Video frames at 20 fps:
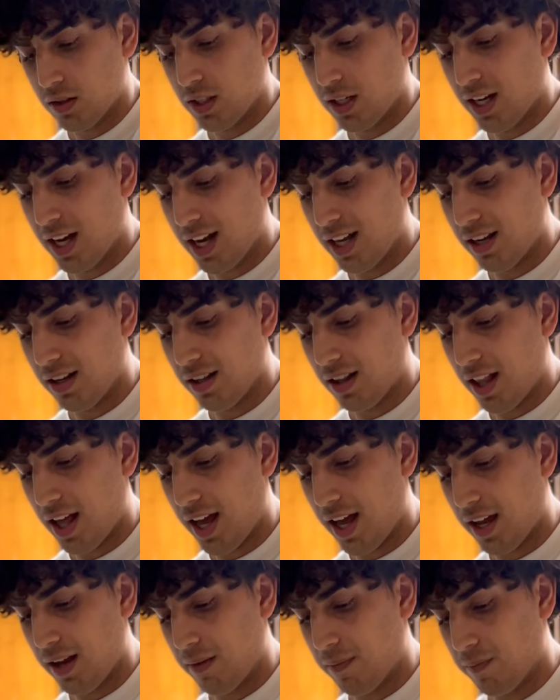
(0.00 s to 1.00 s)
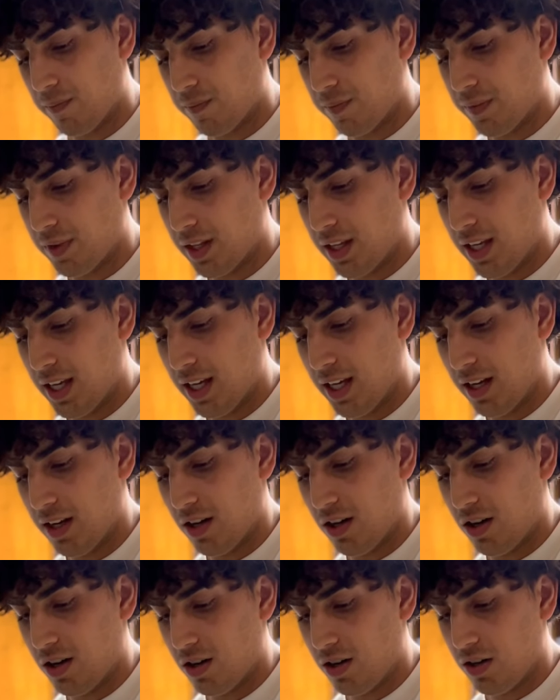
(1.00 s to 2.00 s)
kind of like get
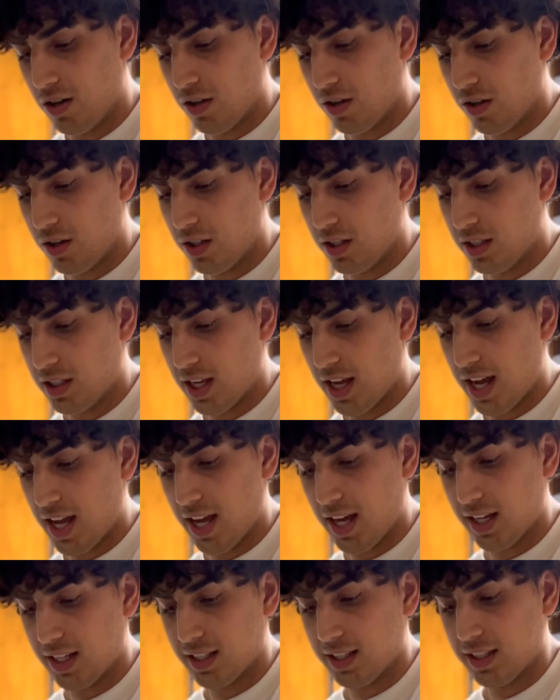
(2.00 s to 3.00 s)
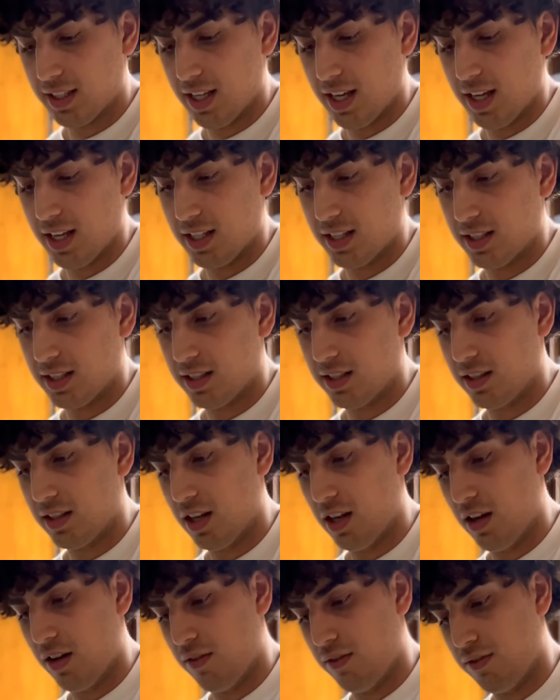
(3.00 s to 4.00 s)
all this excess
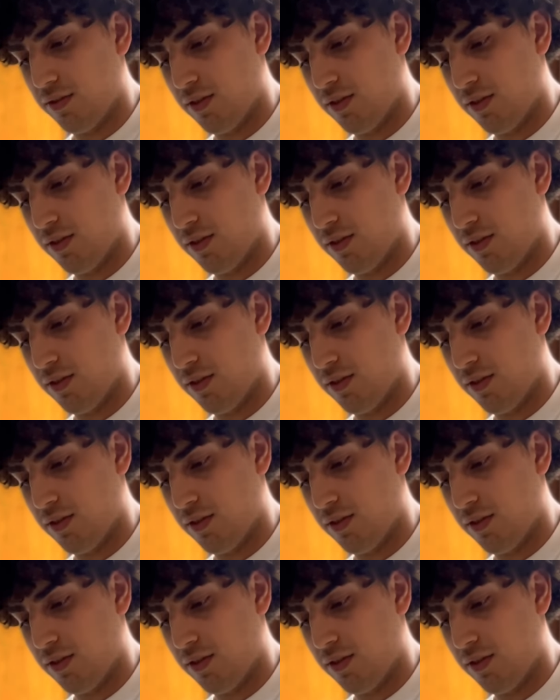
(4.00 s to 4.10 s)
stuff.